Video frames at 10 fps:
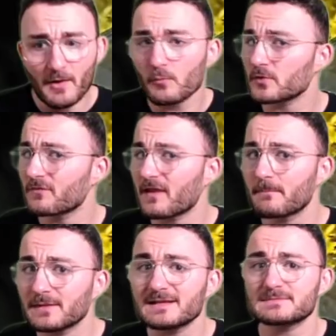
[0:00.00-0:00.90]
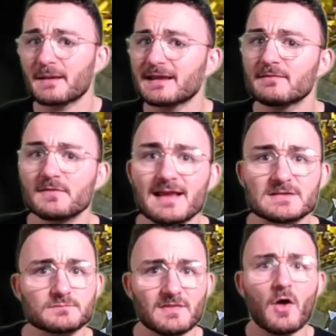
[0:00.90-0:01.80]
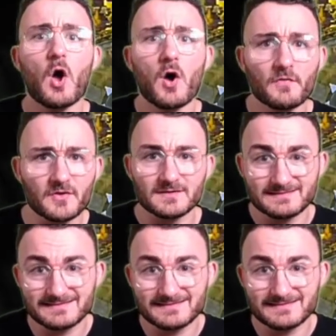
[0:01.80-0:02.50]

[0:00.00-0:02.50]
WoT Blitz back in the days with other